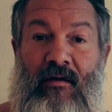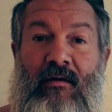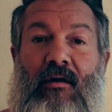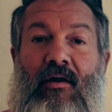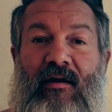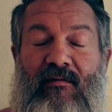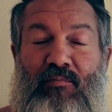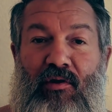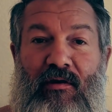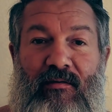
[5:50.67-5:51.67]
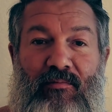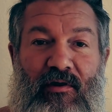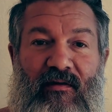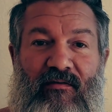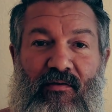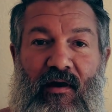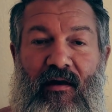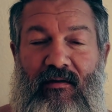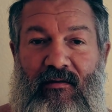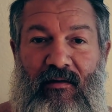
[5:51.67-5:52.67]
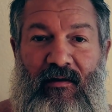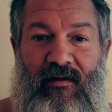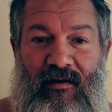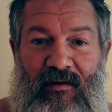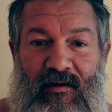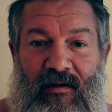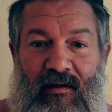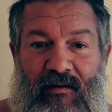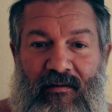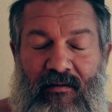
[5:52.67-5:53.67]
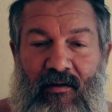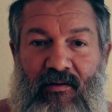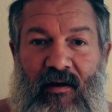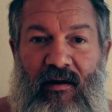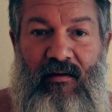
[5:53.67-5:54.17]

Oh, that's pulling, but it's okay. Okay.